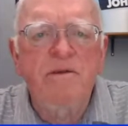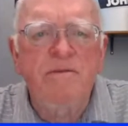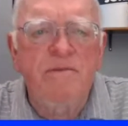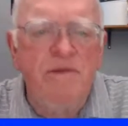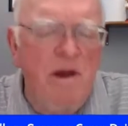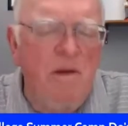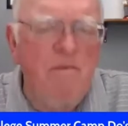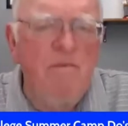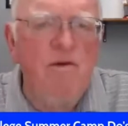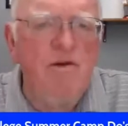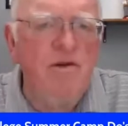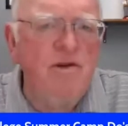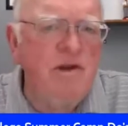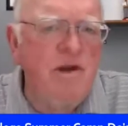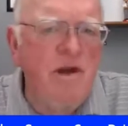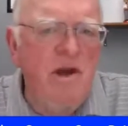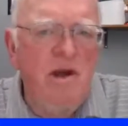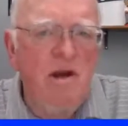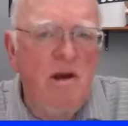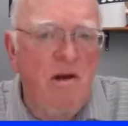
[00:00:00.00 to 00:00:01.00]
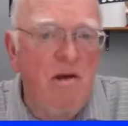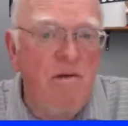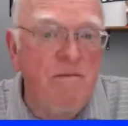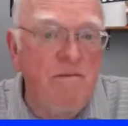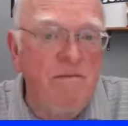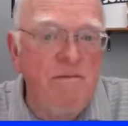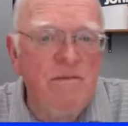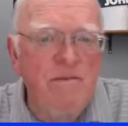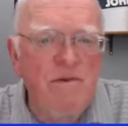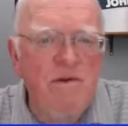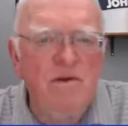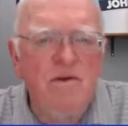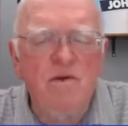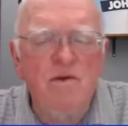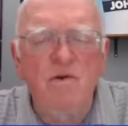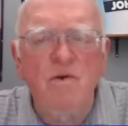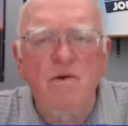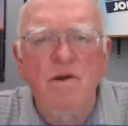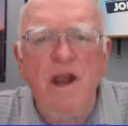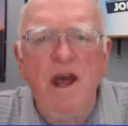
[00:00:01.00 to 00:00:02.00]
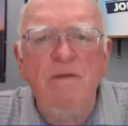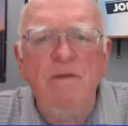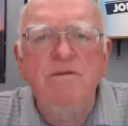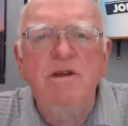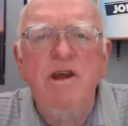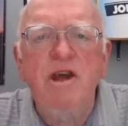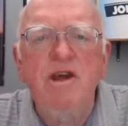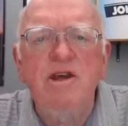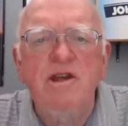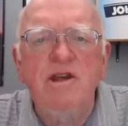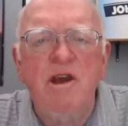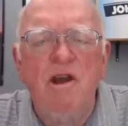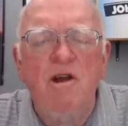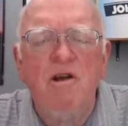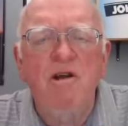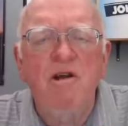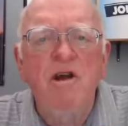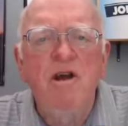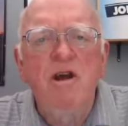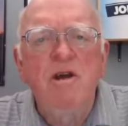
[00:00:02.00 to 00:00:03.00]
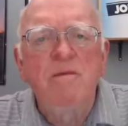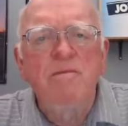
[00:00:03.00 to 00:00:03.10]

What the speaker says: Numbers or school names easier,